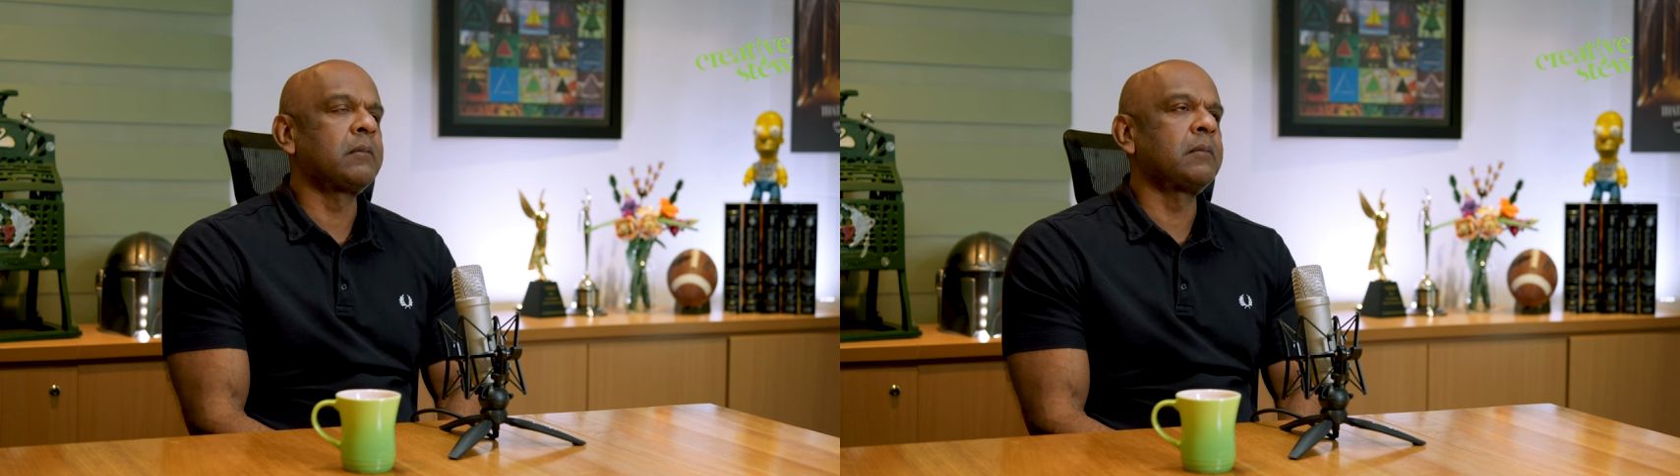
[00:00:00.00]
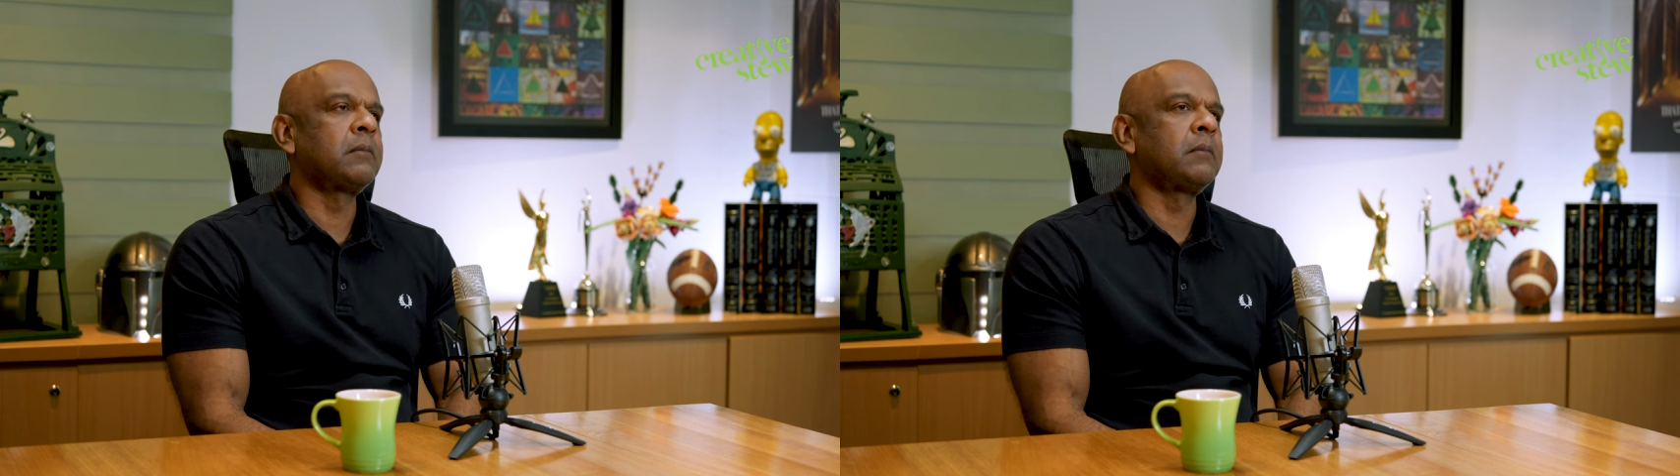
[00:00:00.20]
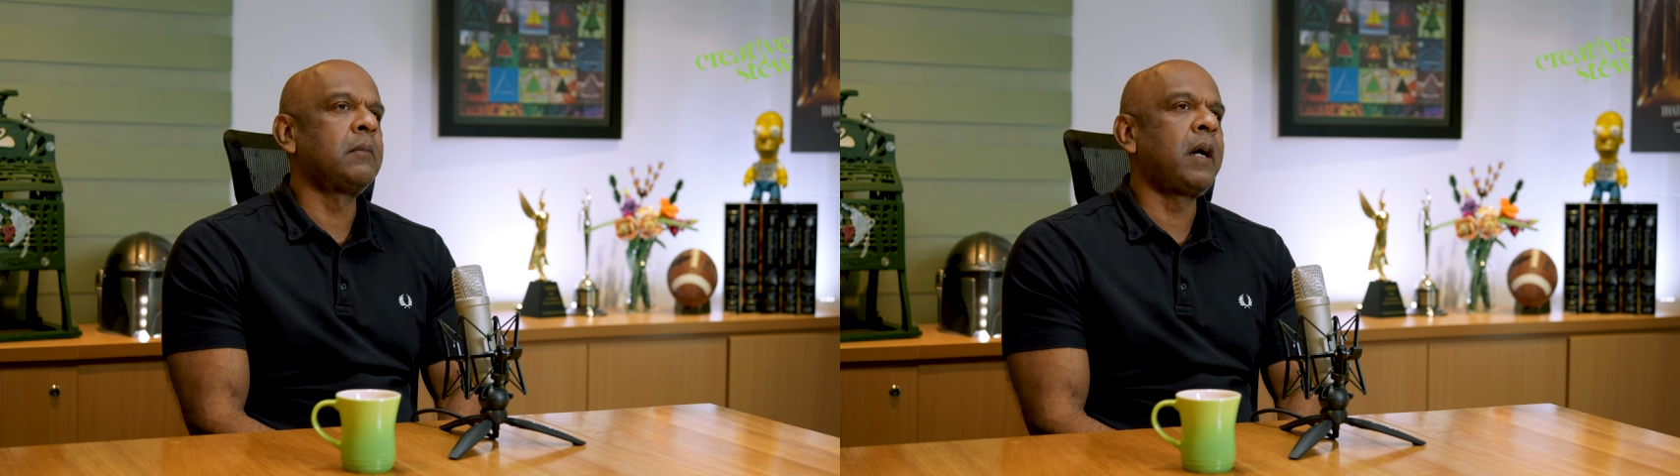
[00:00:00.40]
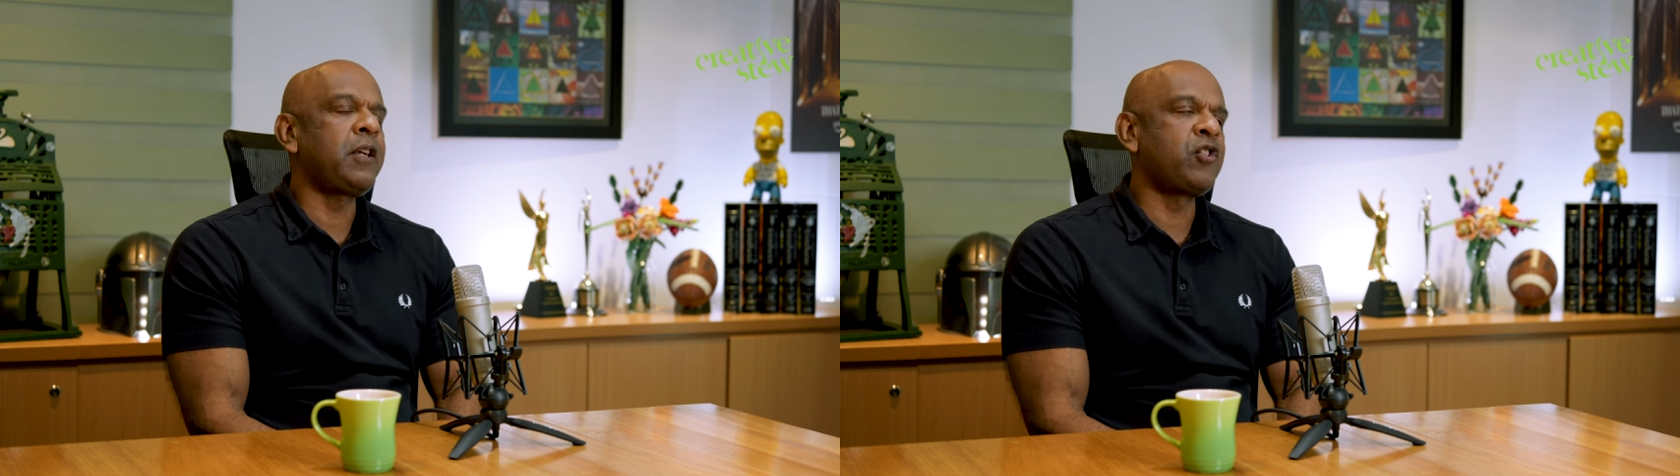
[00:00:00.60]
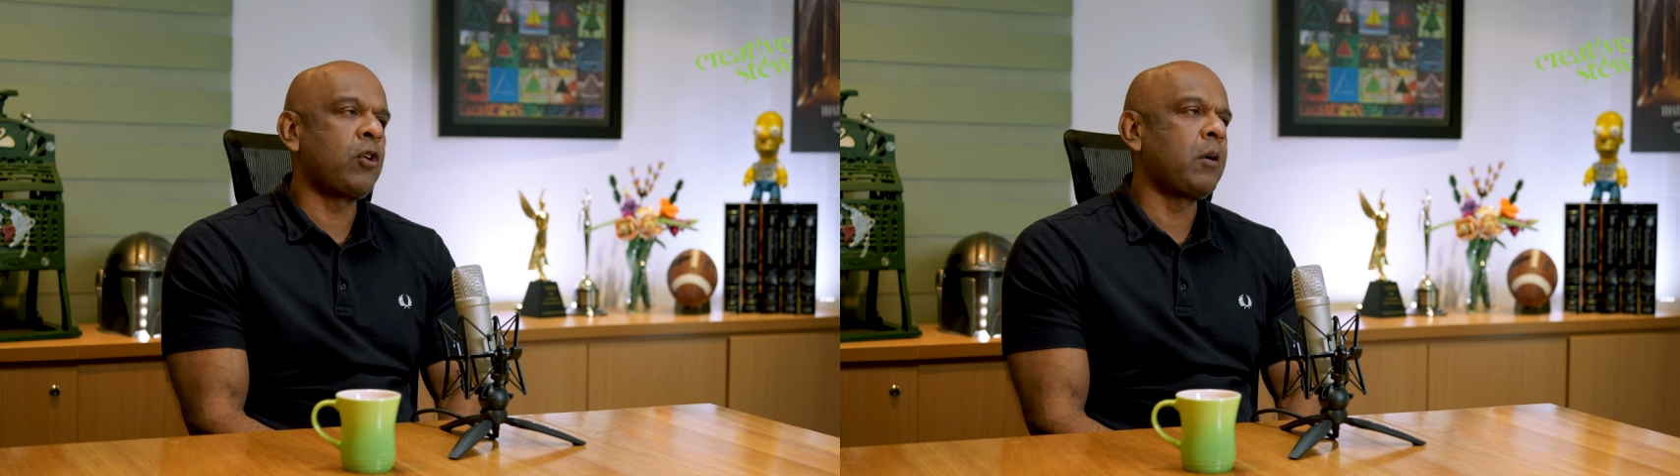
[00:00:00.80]
My
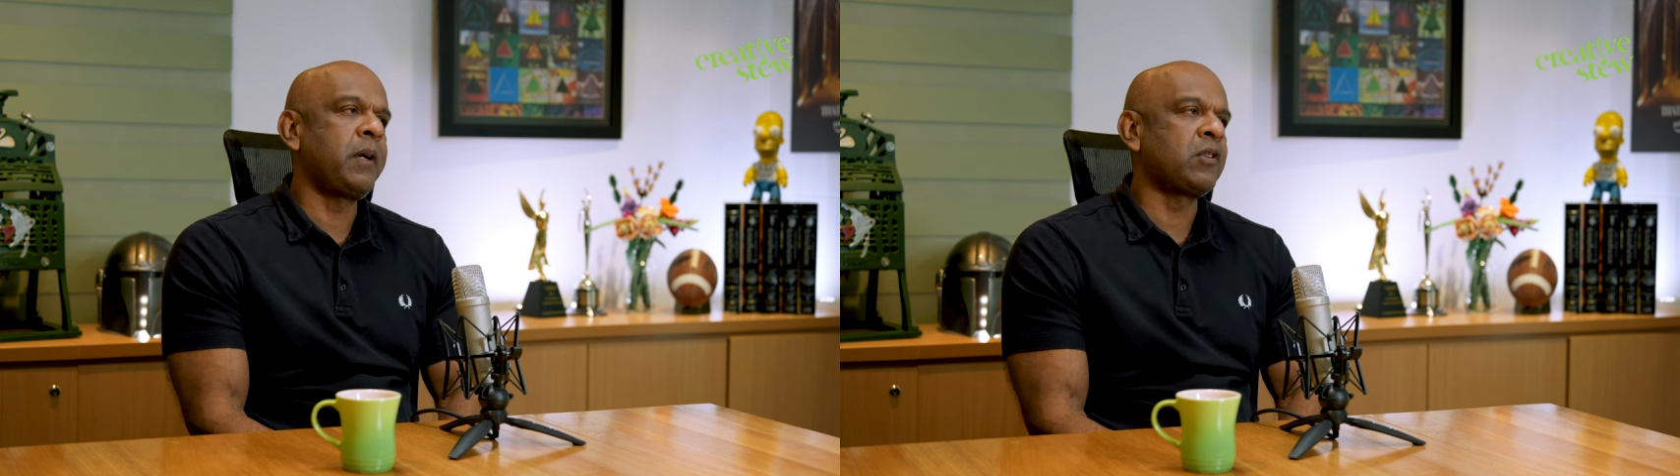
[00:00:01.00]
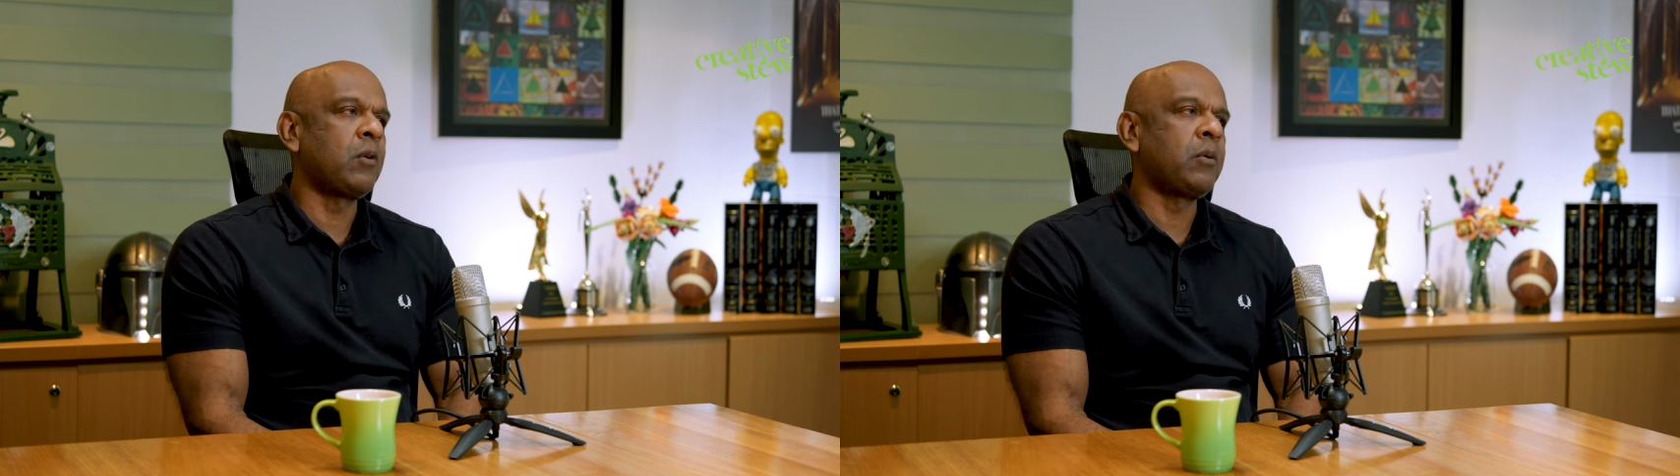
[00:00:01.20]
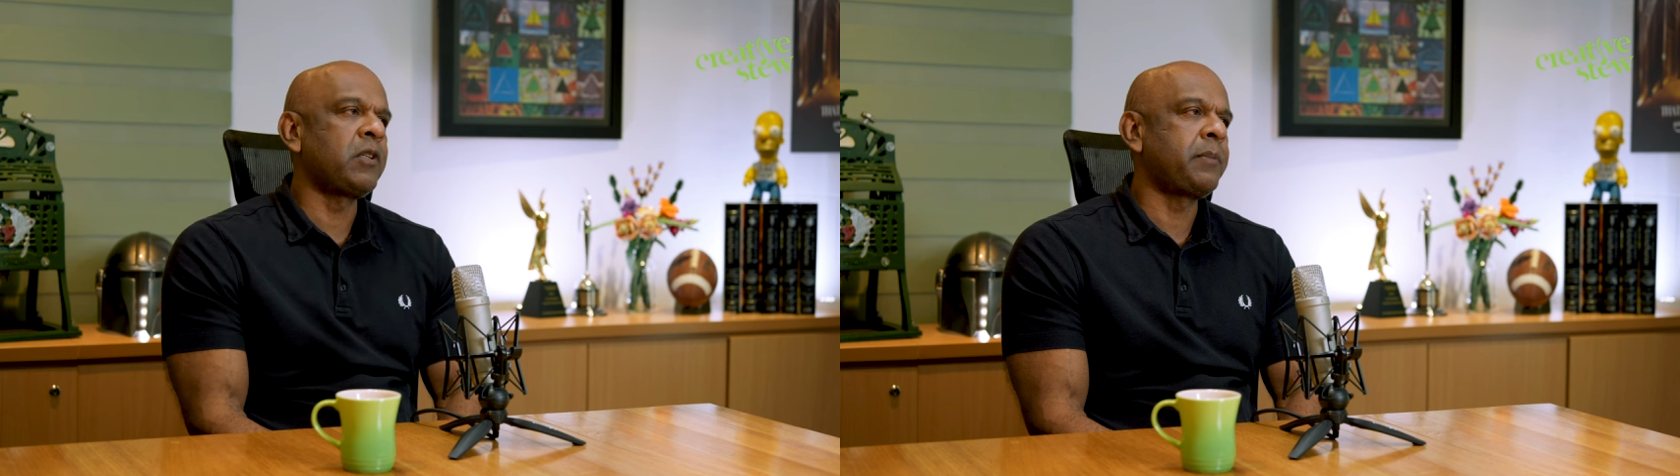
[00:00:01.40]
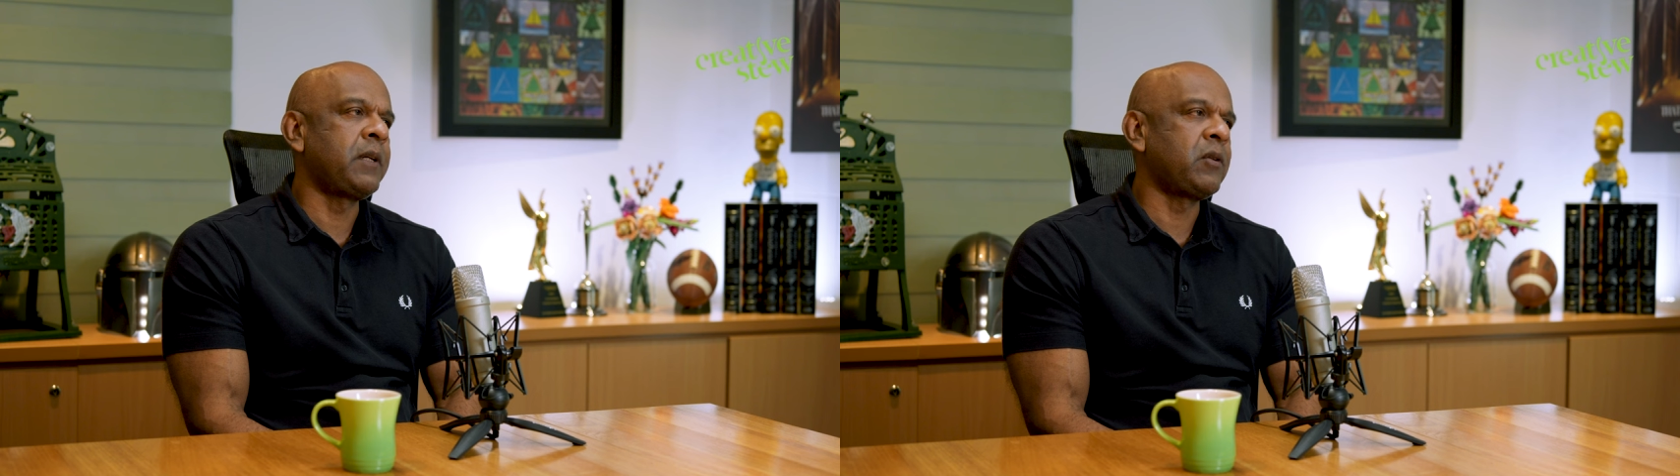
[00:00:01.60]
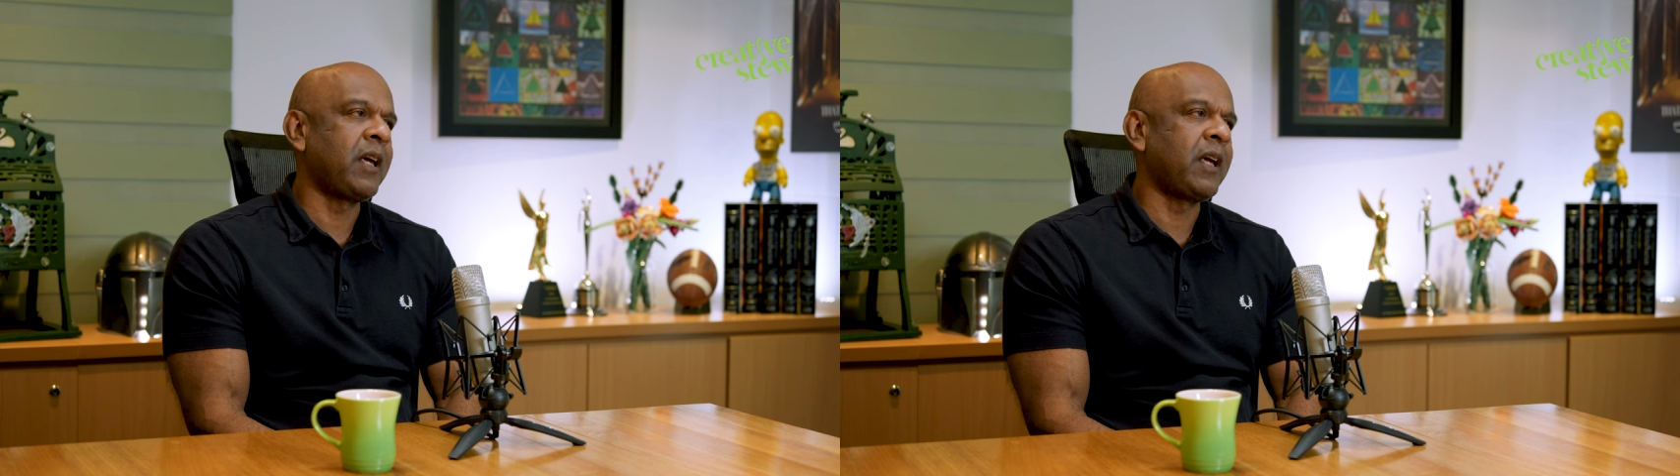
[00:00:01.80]
job has always been to